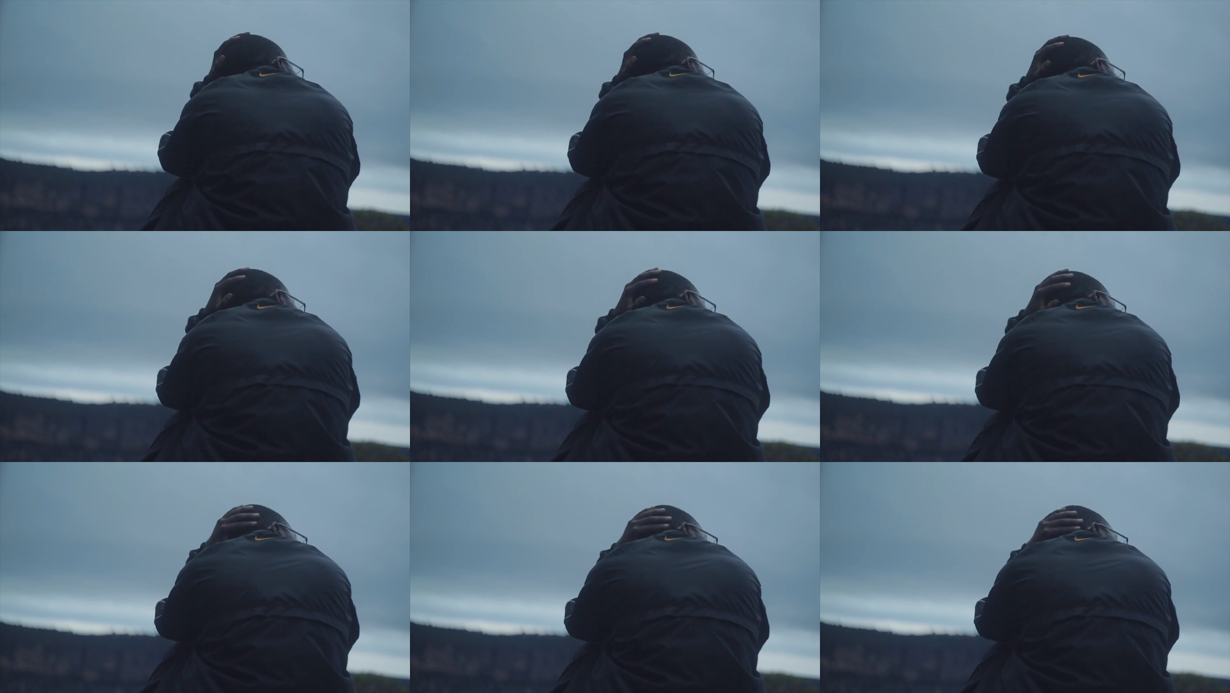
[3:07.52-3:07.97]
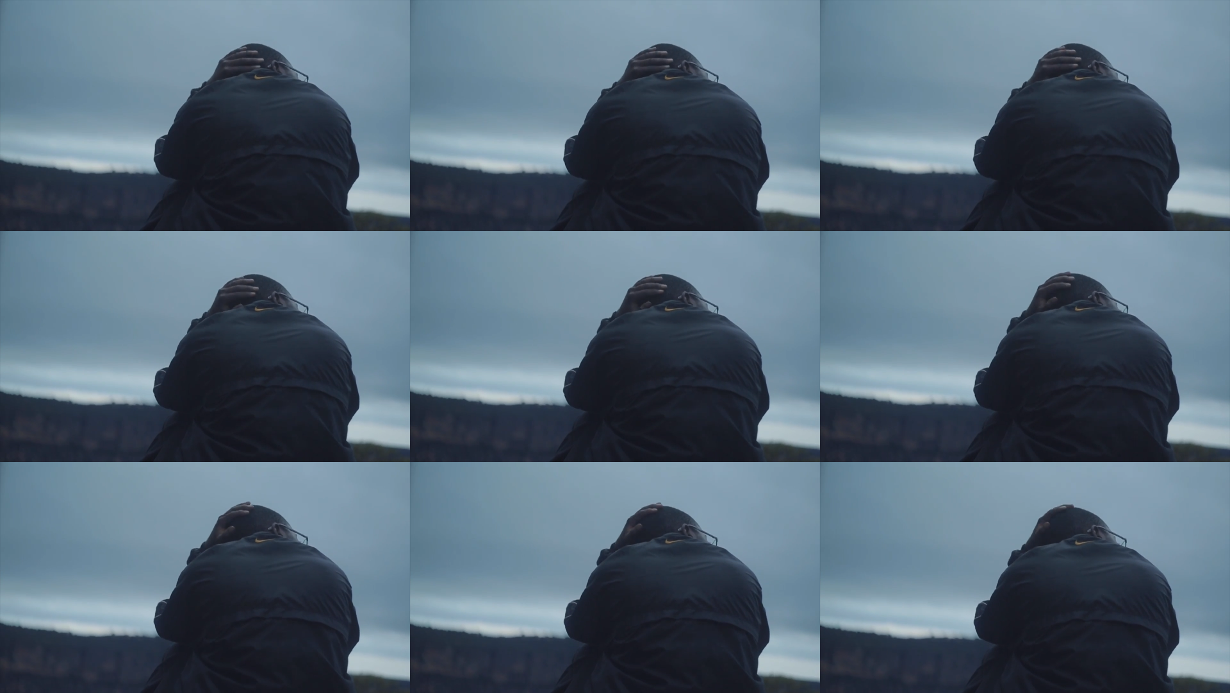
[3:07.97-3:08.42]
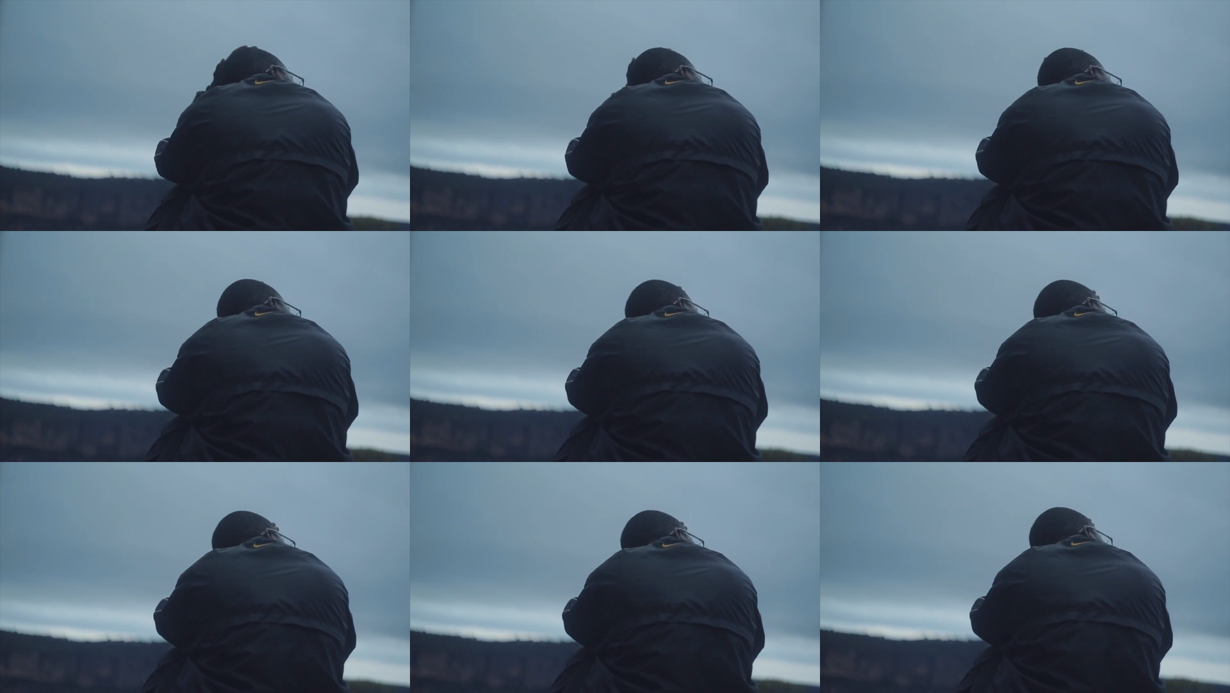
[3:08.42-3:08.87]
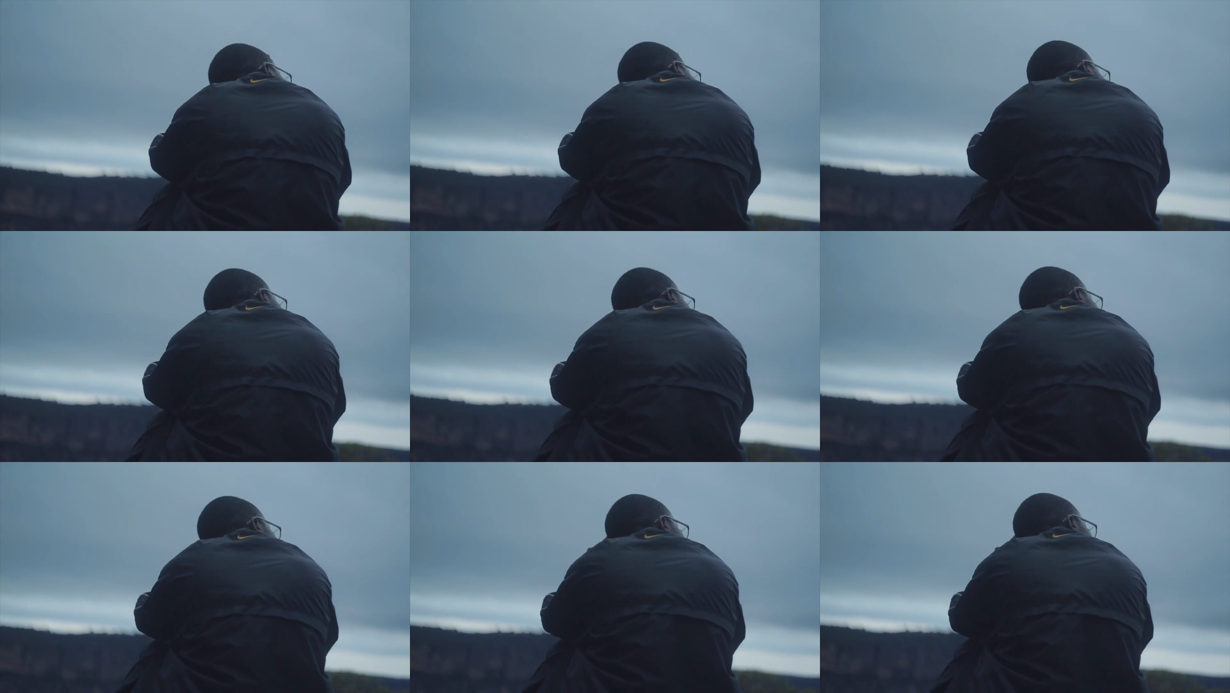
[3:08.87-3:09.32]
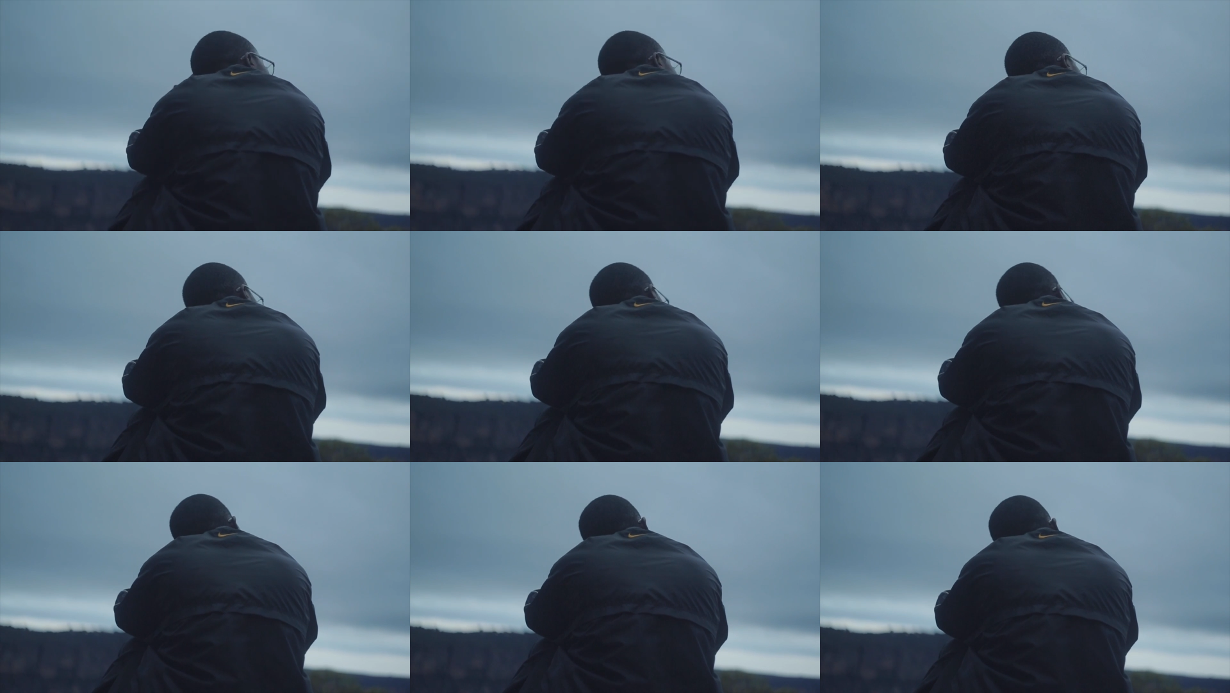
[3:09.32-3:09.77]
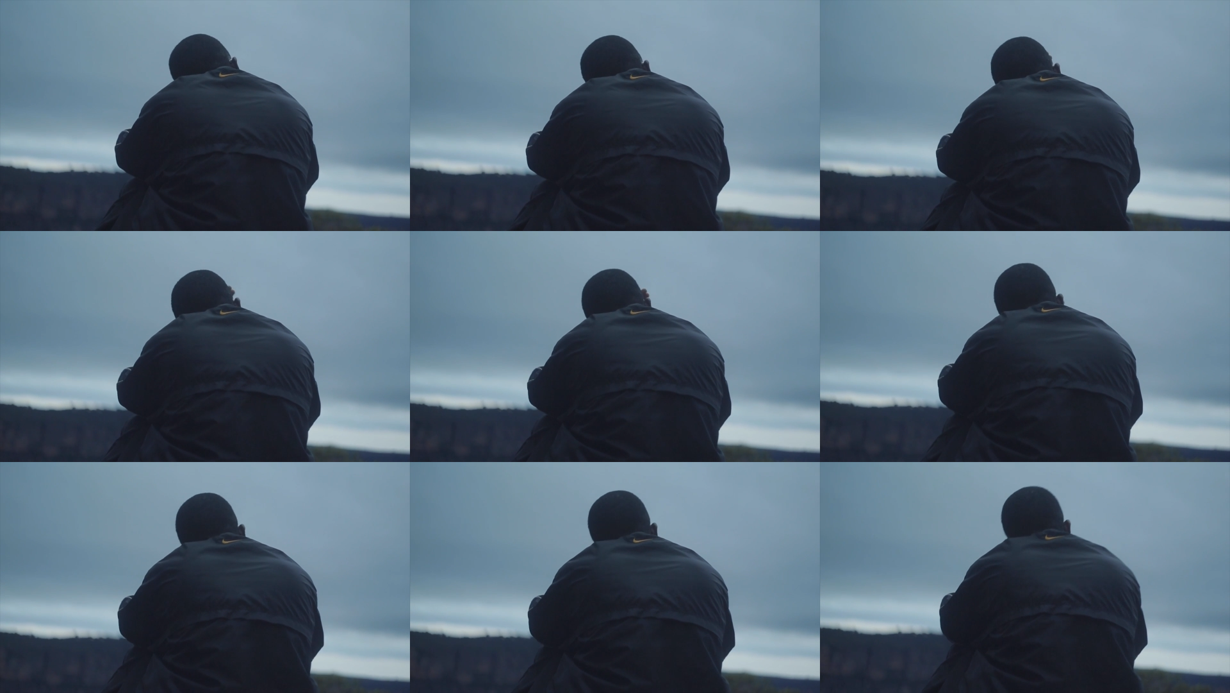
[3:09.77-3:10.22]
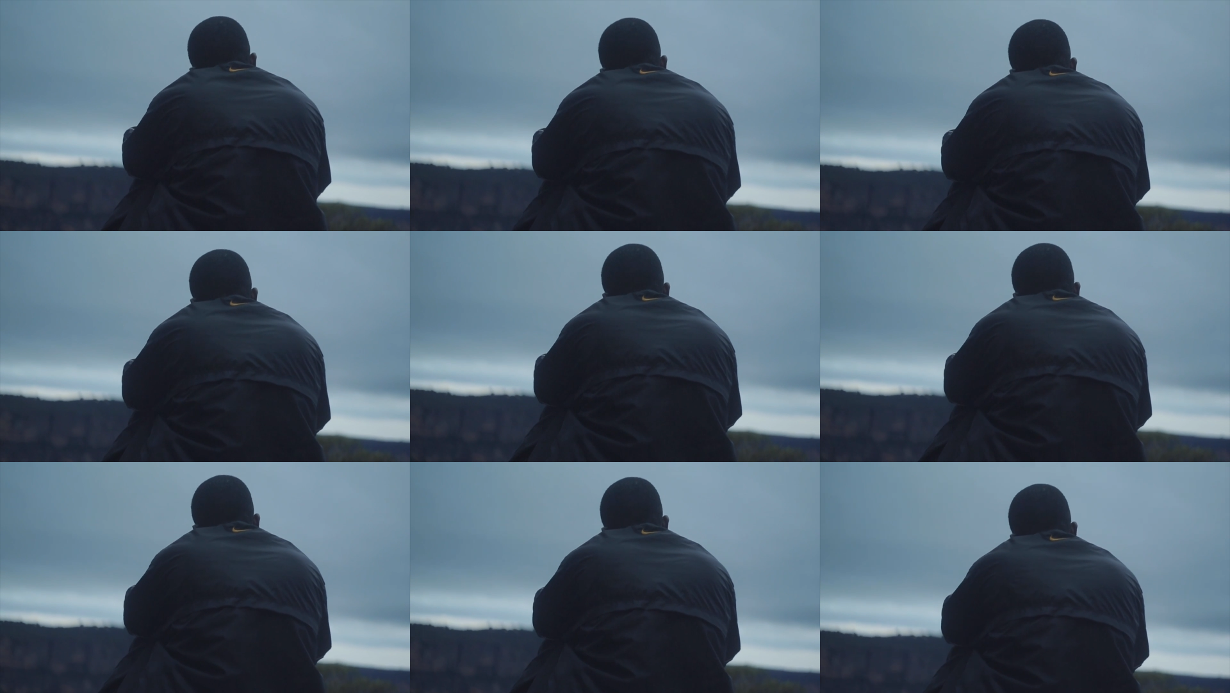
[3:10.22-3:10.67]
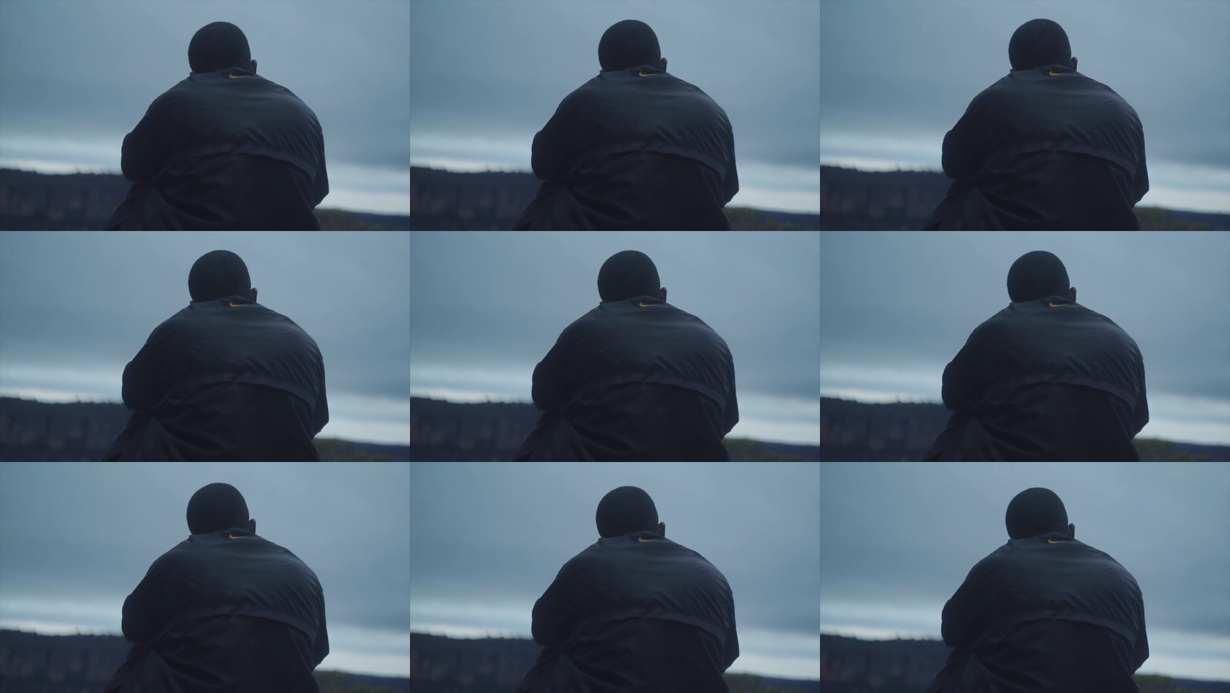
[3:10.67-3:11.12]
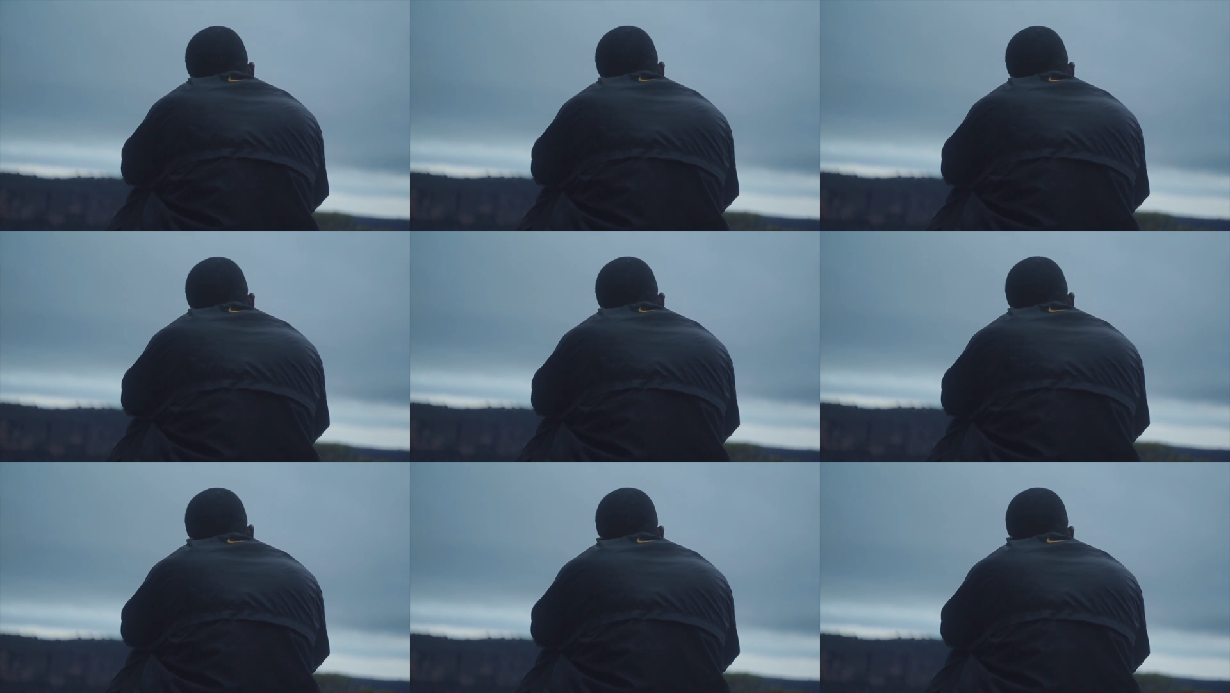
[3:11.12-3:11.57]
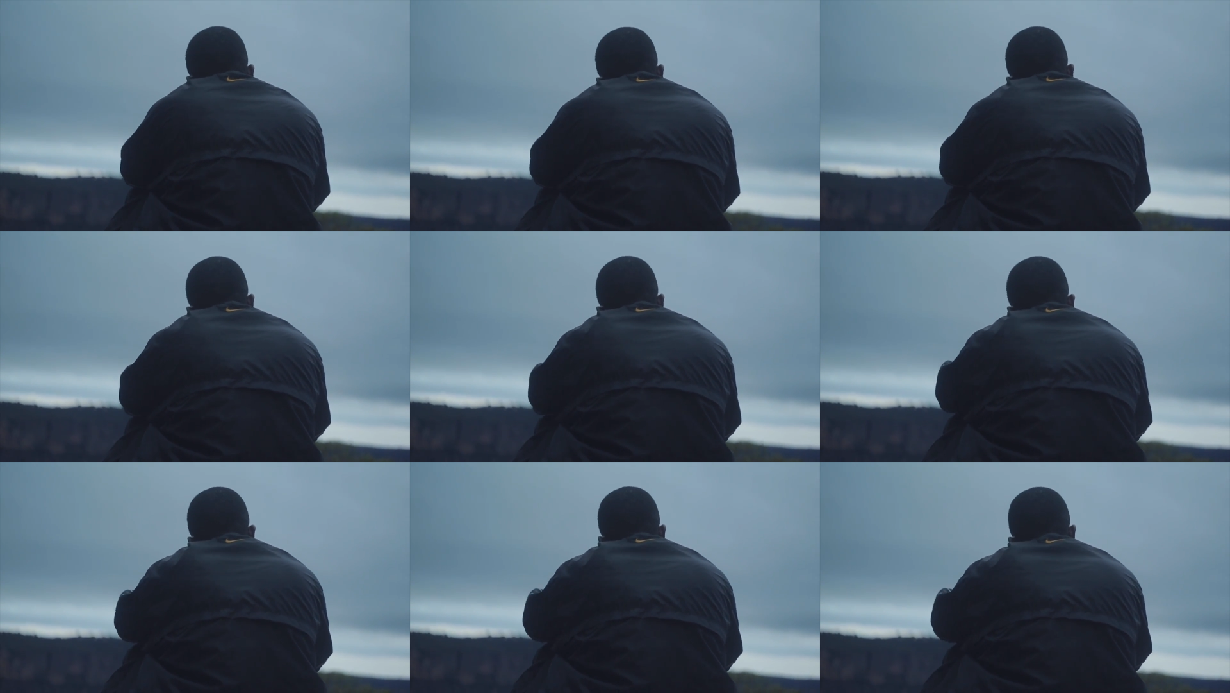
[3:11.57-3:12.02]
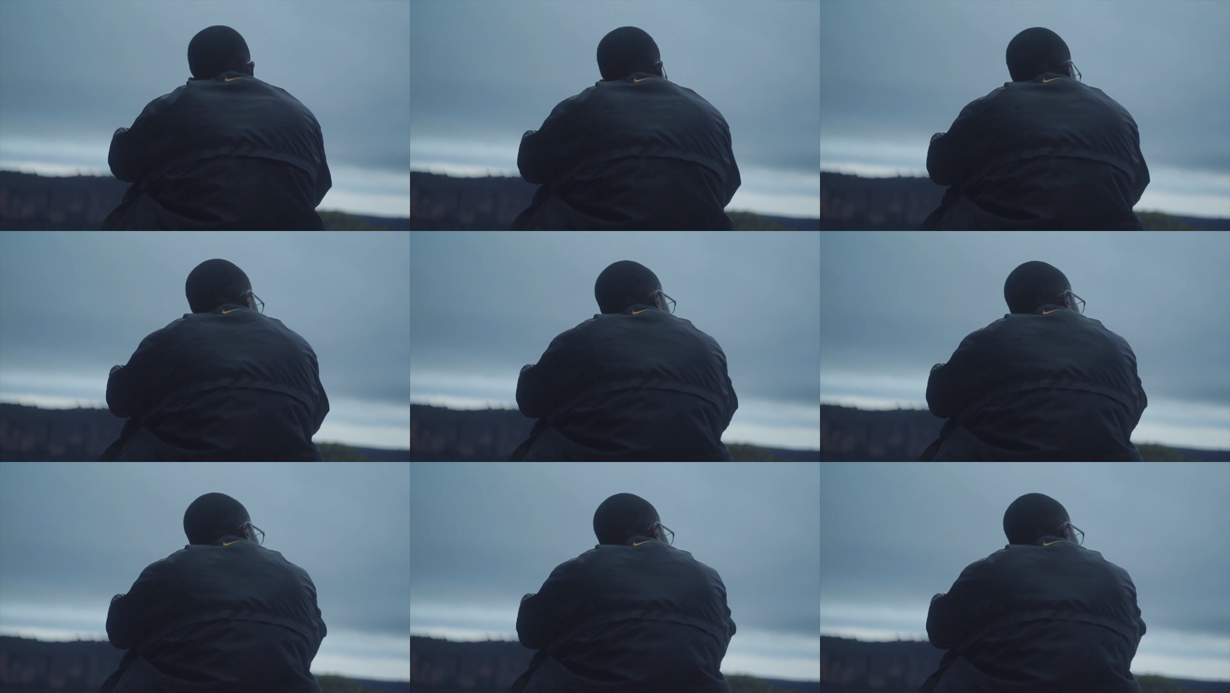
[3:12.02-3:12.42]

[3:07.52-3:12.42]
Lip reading: [unreadable: no face in view]